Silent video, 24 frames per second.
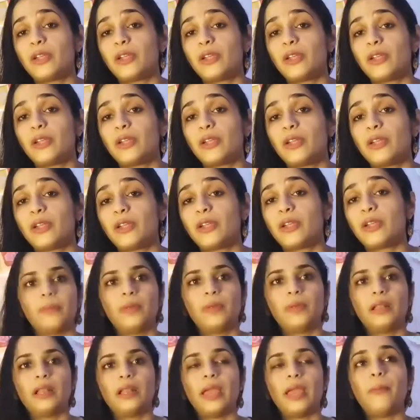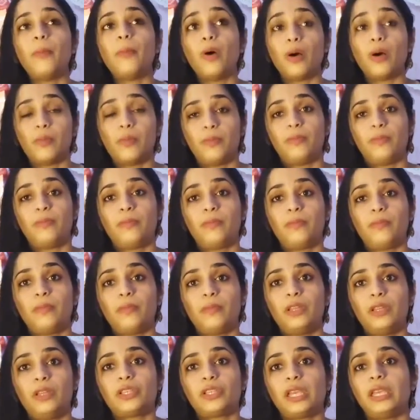for example, a mom,
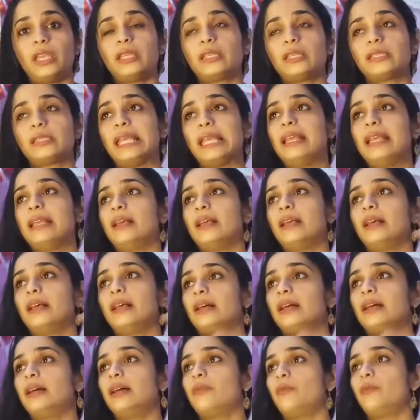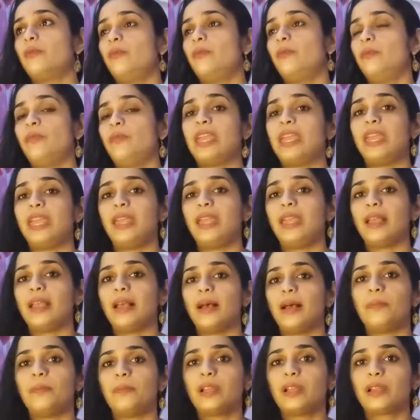she is waking
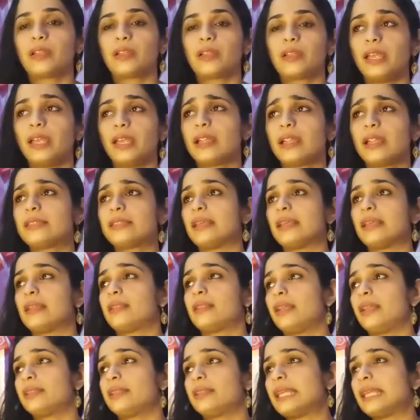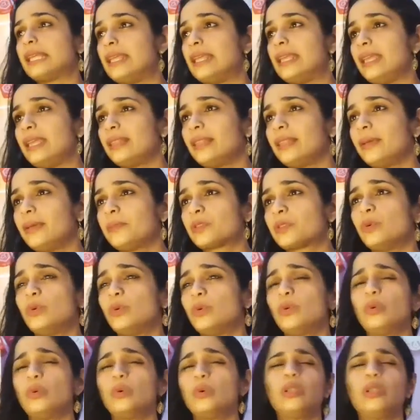up the kids and then sending them
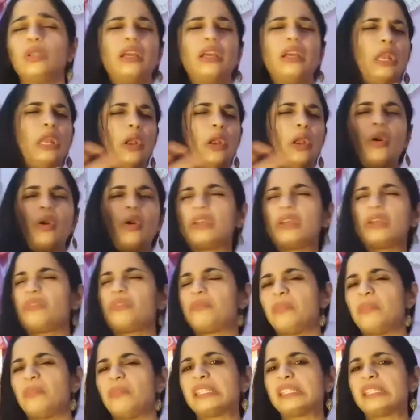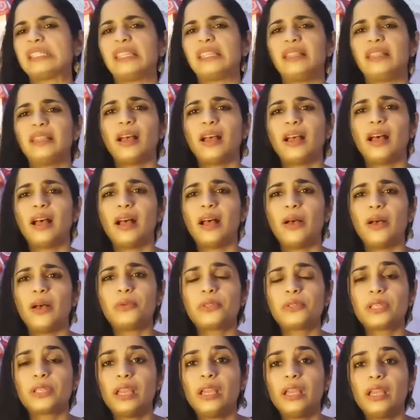school, a lot of mess in the
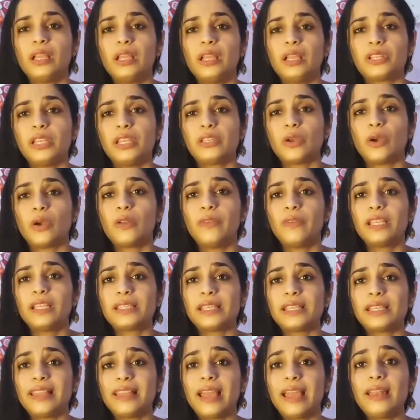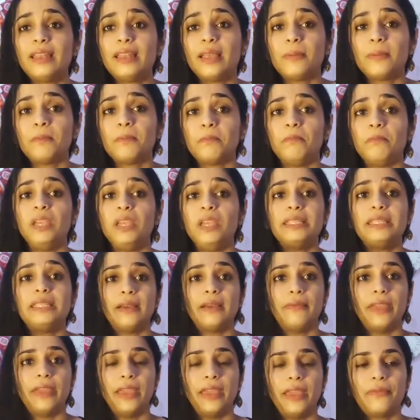house. She is always in that
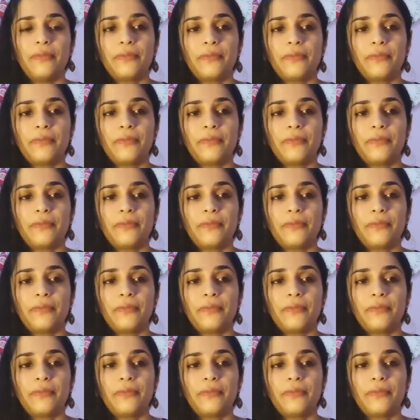beta wave.